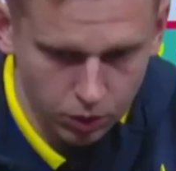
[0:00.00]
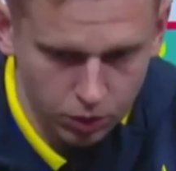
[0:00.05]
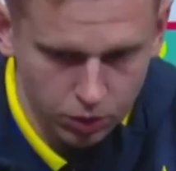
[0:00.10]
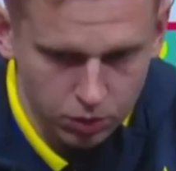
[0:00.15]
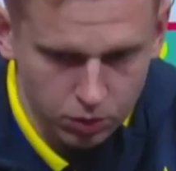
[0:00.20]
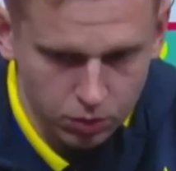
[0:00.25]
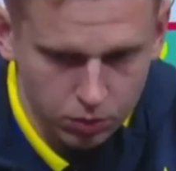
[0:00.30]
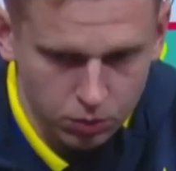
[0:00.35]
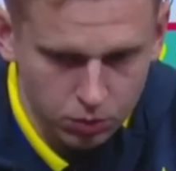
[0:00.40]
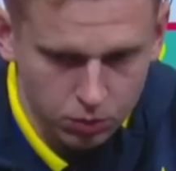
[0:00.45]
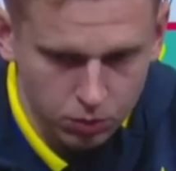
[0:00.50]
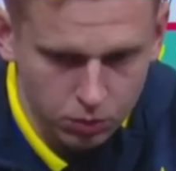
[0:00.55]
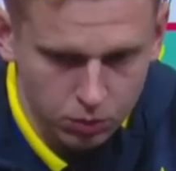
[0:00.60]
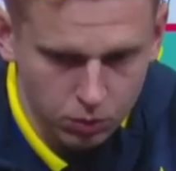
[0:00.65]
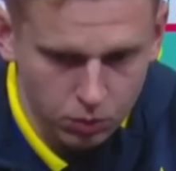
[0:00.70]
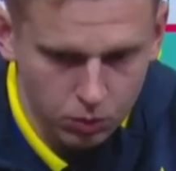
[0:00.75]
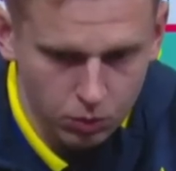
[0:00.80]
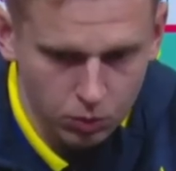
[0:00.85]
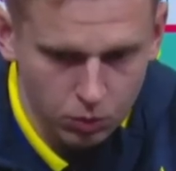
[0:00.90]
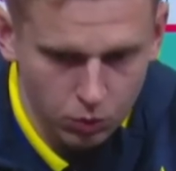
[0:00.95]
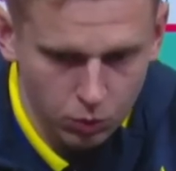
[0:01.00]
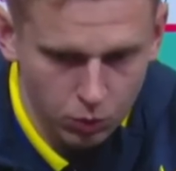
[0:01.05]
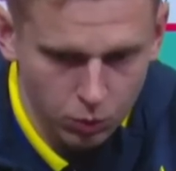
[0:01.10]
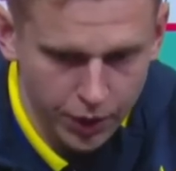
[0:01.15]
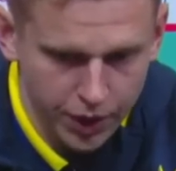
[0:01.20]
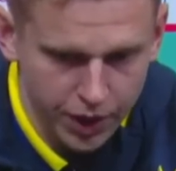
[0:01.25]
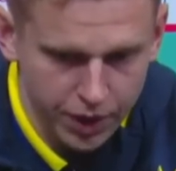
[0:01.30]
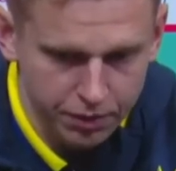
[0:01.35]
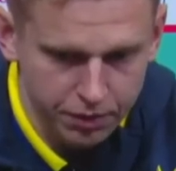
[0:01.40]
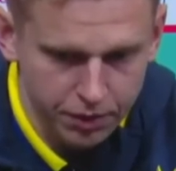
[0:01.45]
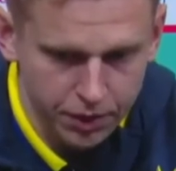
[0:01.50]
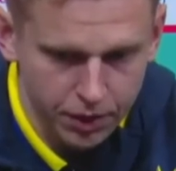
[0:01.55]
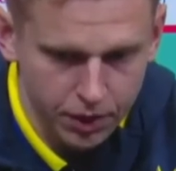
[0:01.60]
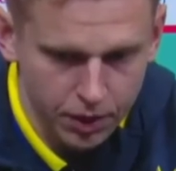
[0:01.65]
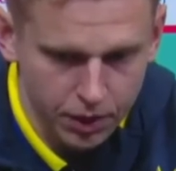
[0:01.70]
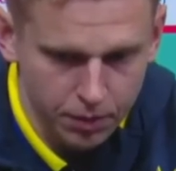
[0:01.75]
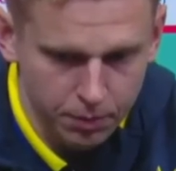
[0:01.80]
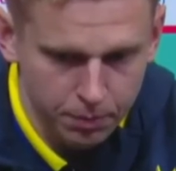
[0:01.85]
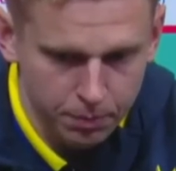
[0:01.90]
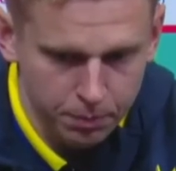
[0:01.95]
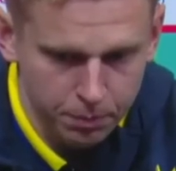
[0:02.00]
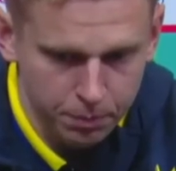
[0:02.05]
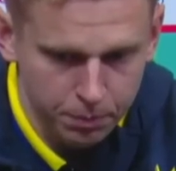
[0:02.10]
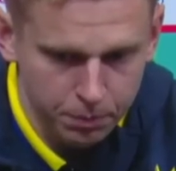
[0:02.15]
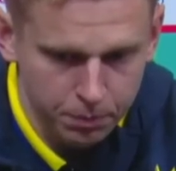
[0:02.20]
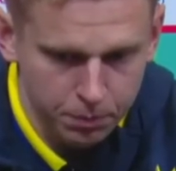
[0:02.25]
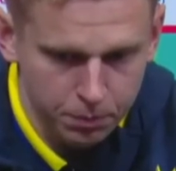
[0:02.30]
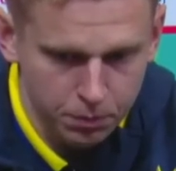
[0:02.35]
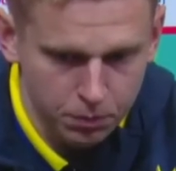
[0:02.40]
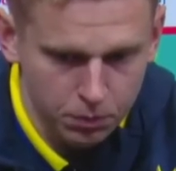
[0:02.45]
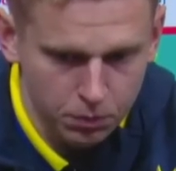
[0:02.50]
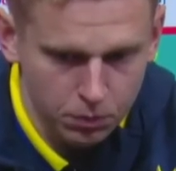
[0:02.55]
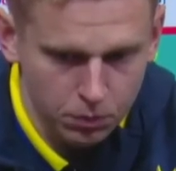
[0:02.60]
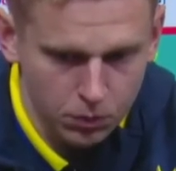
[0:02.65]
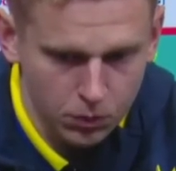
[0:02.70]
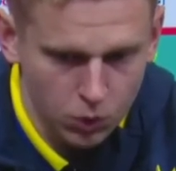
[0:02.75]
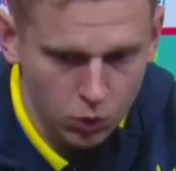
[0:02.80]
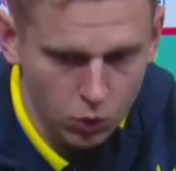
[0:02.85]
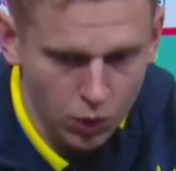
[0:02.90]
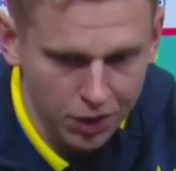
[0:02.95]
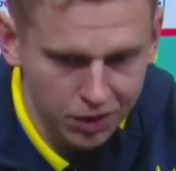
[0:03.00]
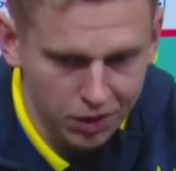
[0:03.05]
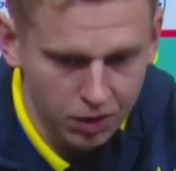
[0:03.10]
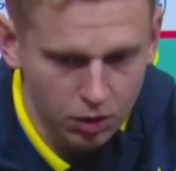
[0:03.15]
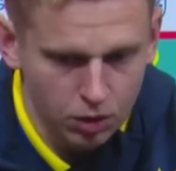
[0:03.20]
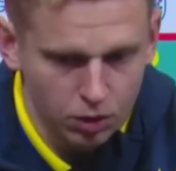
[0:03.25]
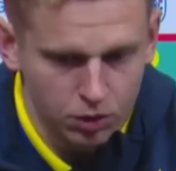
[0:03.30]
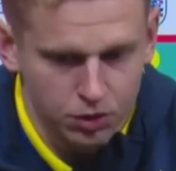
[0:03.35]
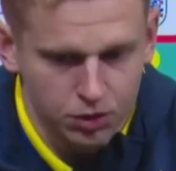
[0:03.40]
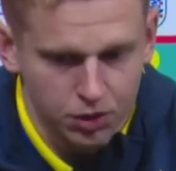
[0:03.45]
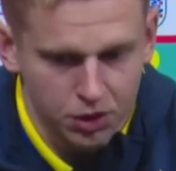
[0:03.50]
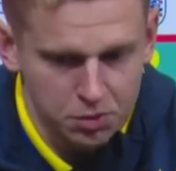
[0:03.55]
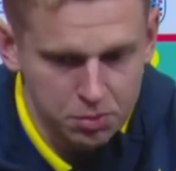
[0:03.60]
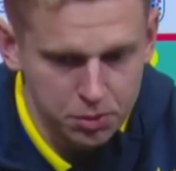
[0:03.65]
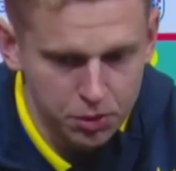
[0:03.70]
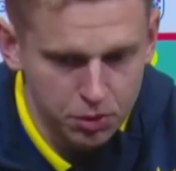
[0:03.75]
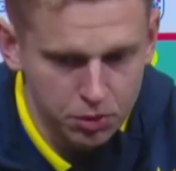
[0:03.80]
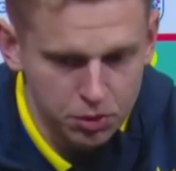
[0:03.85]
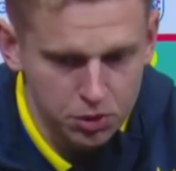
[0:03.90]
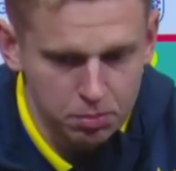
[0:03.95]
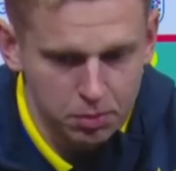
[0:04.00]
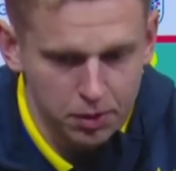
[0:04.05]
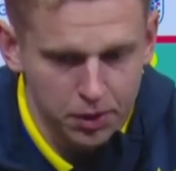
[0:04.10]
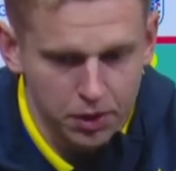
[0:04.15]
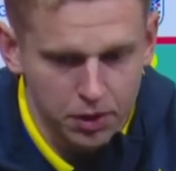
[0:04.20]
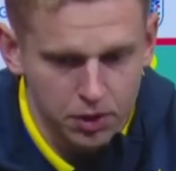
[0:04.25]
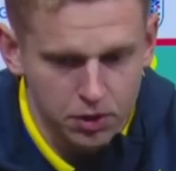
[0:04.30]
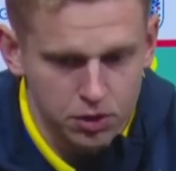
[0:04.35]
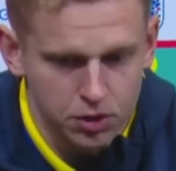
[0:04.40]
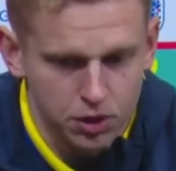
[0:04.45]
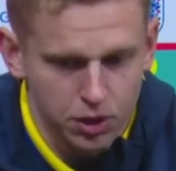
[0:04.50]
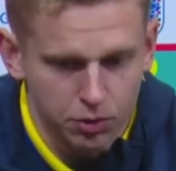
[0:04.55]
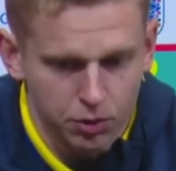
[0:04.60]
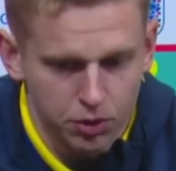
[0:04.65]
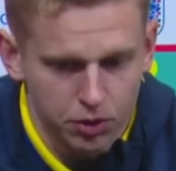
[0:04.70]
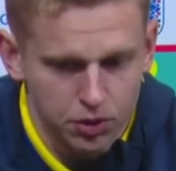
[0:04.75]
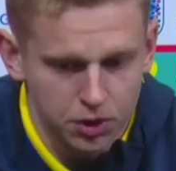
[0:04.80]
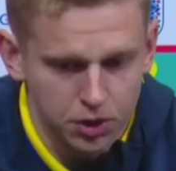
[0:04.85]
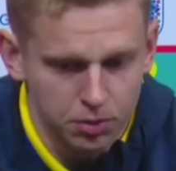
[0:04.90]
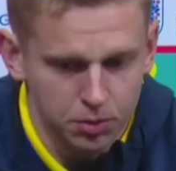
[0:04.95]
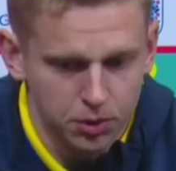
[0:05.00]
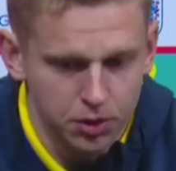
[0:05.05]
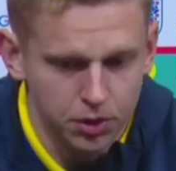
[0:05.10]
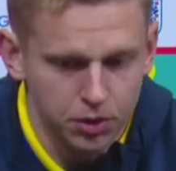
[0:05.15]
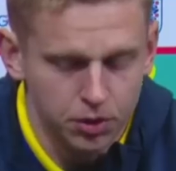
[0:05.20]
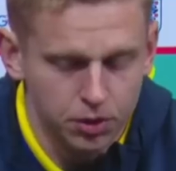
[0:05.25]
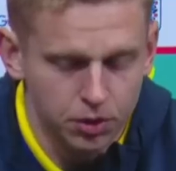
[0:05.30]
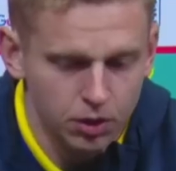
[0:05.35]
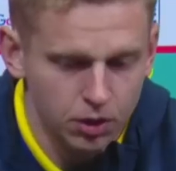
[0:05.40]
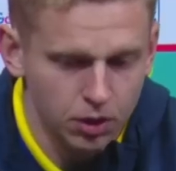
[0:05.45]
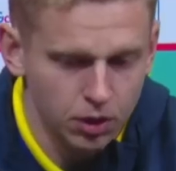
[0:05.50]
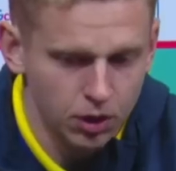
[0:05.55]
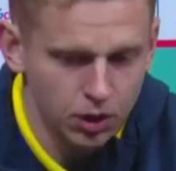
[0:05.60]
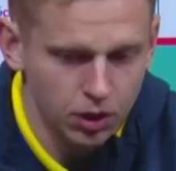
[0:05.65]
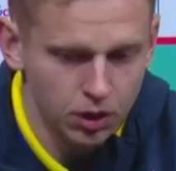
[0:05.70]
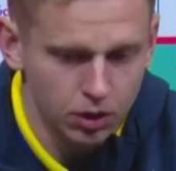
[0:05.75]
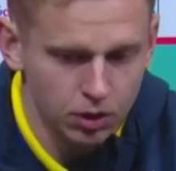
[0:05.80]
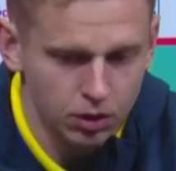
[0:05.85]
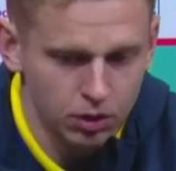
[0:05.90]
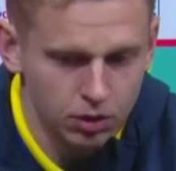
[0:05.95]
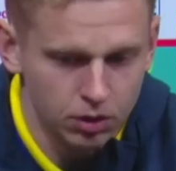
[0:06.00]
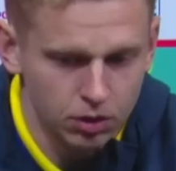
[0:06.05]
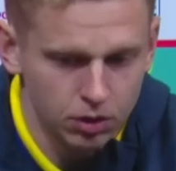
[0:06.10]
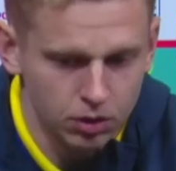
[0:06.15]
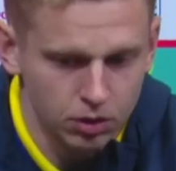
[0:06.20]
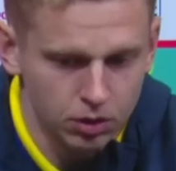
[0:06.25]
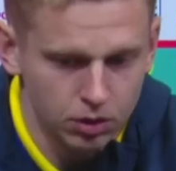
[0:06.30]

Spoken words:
Look, we have quite a lot of experienced players in our team here, and